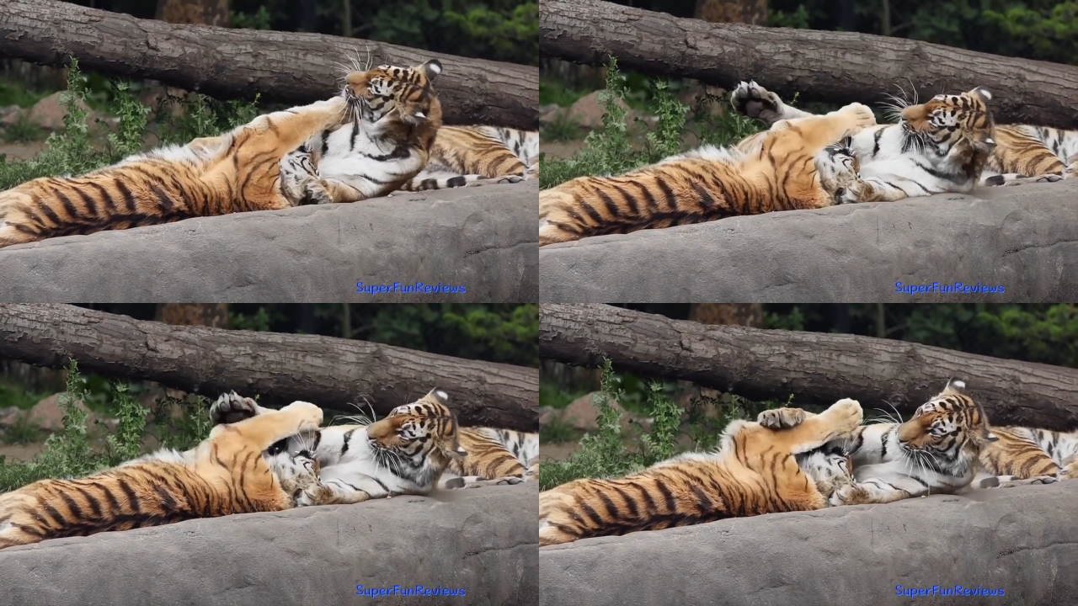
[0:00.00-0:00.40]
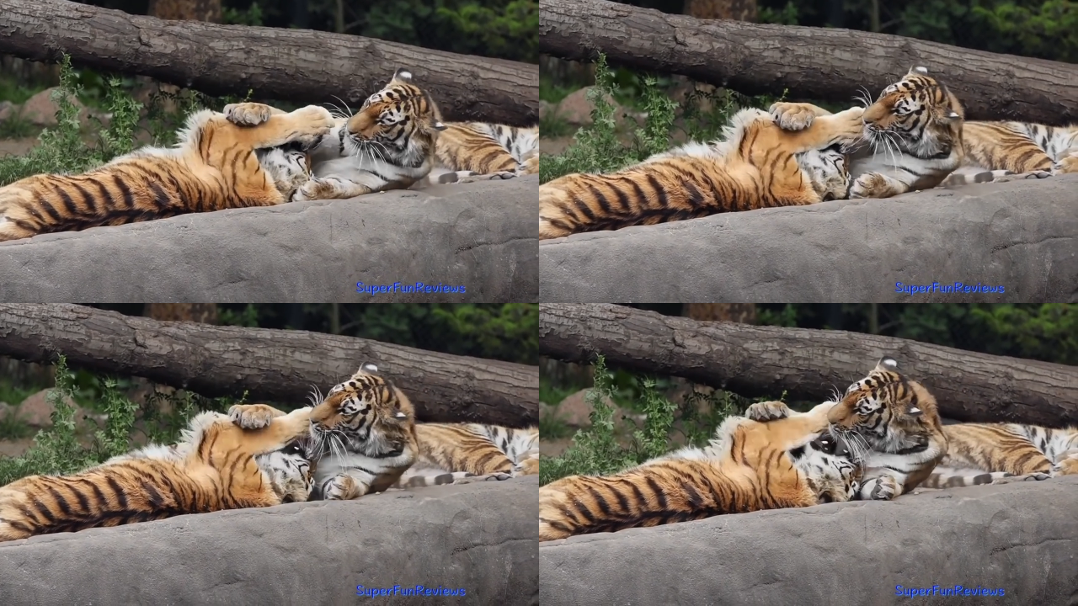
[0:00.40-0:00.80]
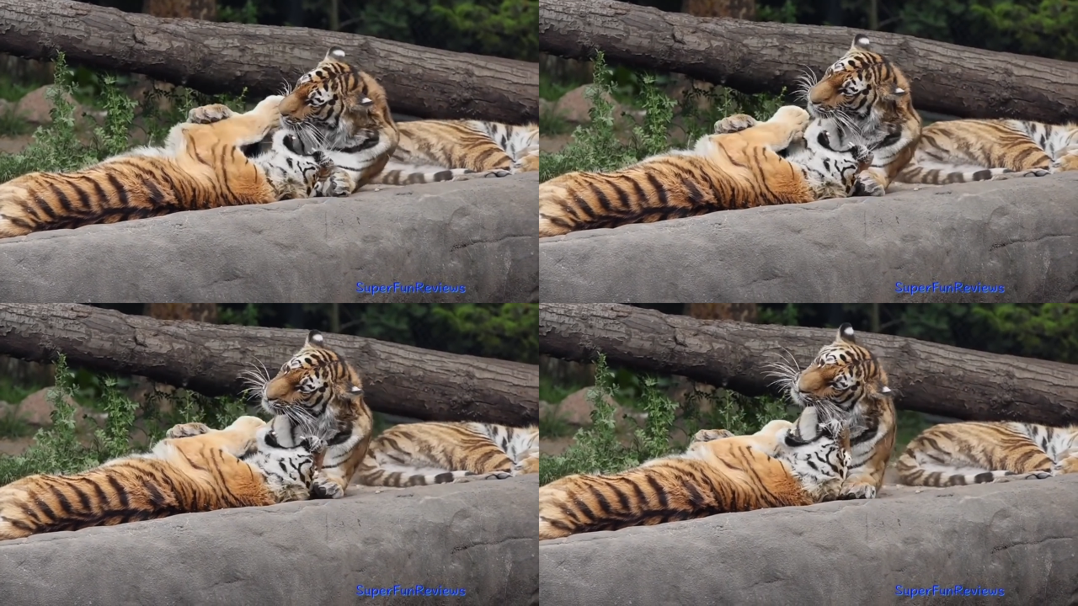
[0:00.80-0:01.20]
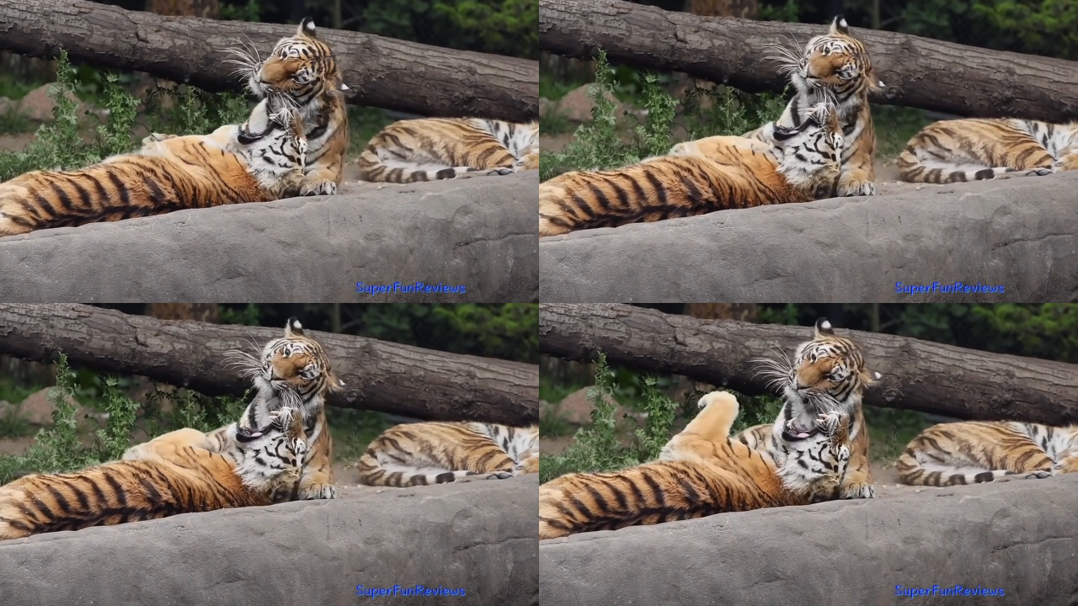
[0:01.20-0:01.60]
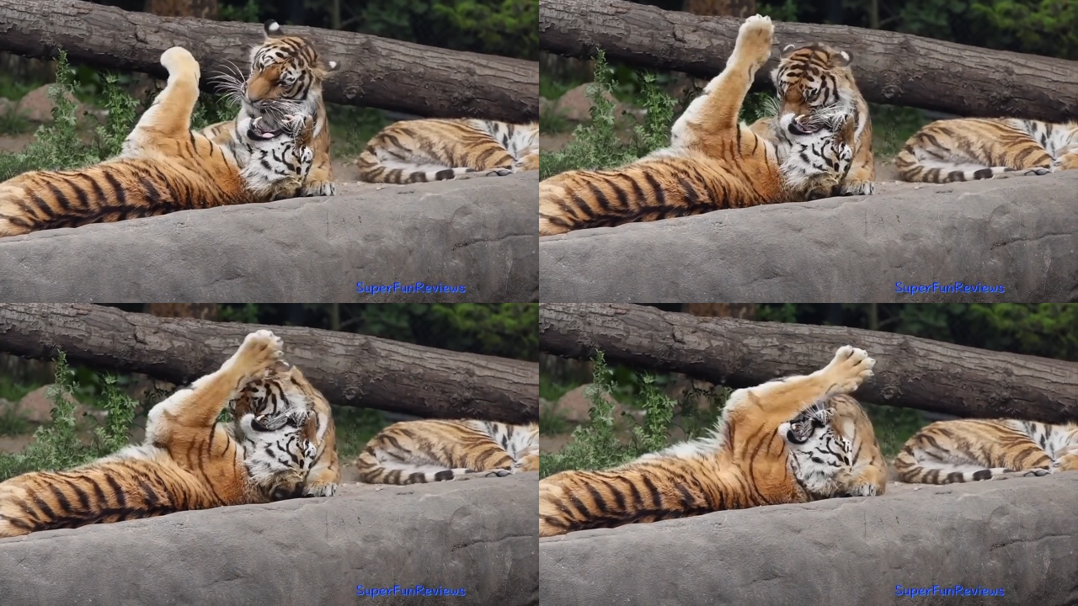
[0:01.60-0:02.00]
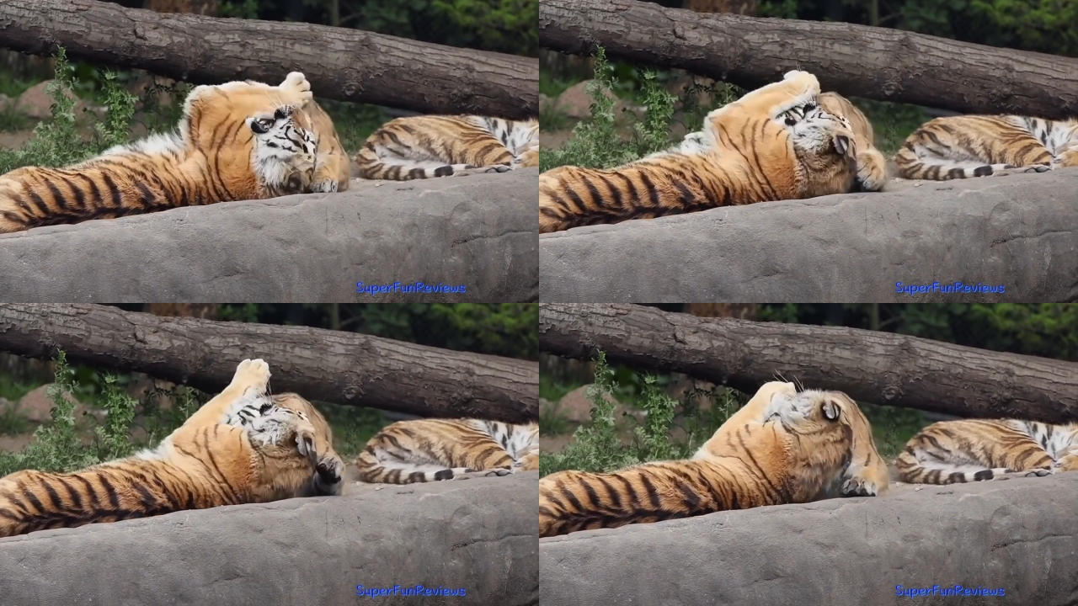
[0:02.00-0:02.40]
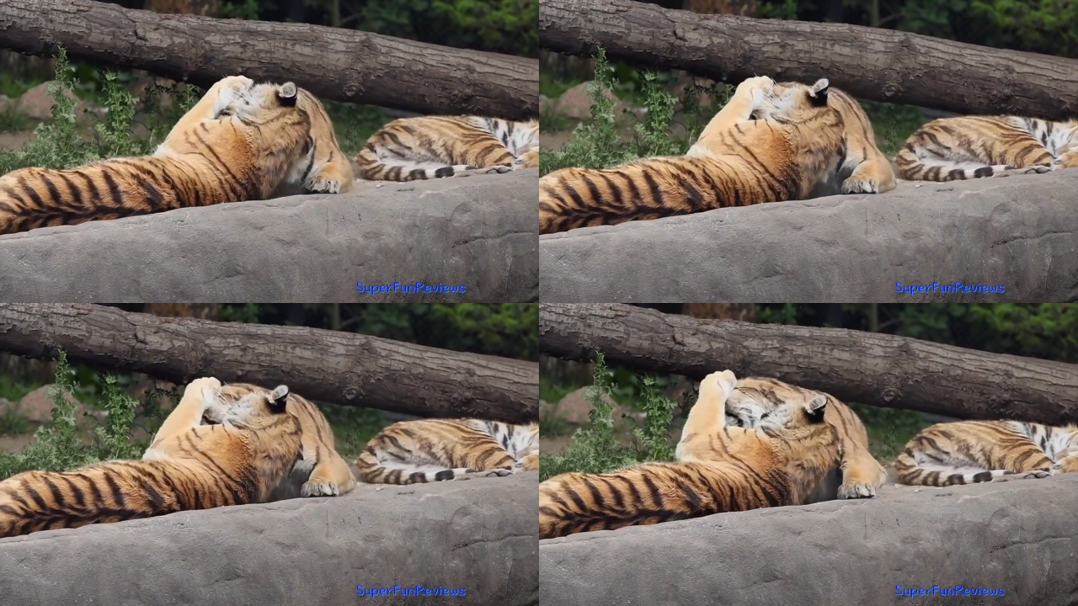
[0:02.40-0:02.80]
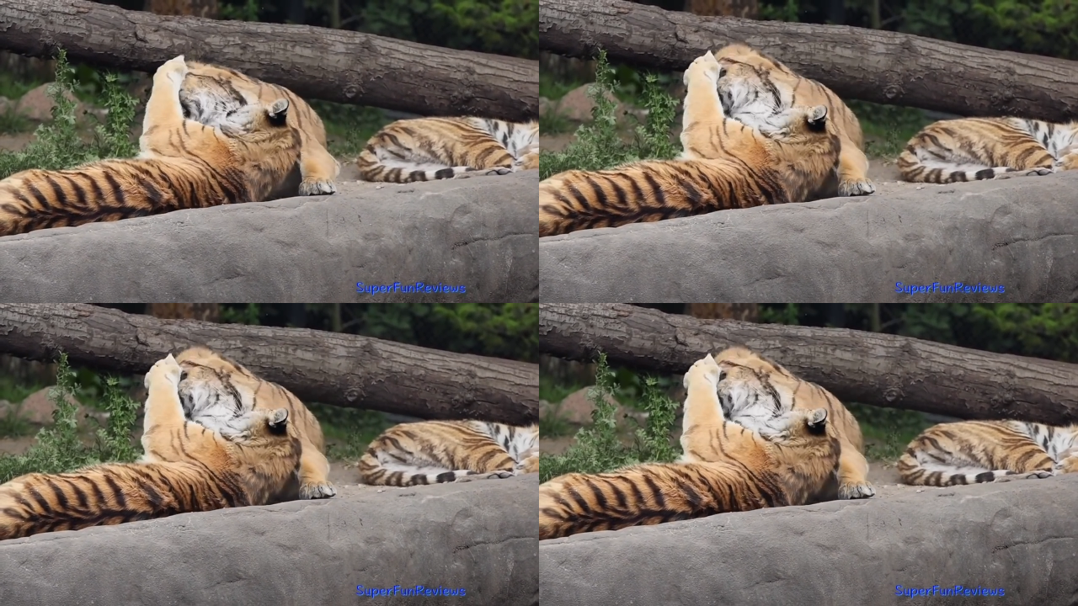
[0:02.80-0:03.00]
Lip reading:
[unreadable: no face in view]